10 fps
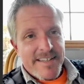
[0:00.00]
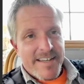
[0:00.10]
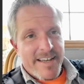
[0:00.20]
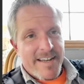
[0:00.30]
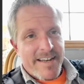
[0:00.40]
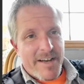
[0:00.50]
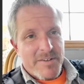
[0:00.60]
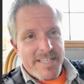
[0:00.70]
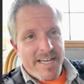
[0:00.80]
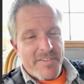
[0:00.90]
and I
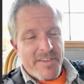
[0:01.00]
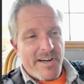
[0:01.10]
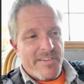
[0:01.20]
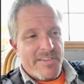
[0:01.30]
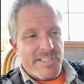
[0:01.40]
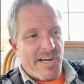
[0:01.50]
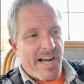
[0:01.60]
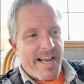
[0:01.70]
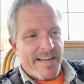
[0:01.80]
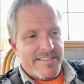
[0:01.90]
was out there on the
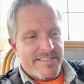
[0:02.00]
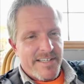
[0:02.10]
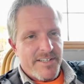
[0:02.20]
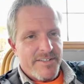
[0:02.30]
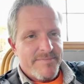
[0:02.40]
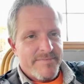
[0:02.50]
track. So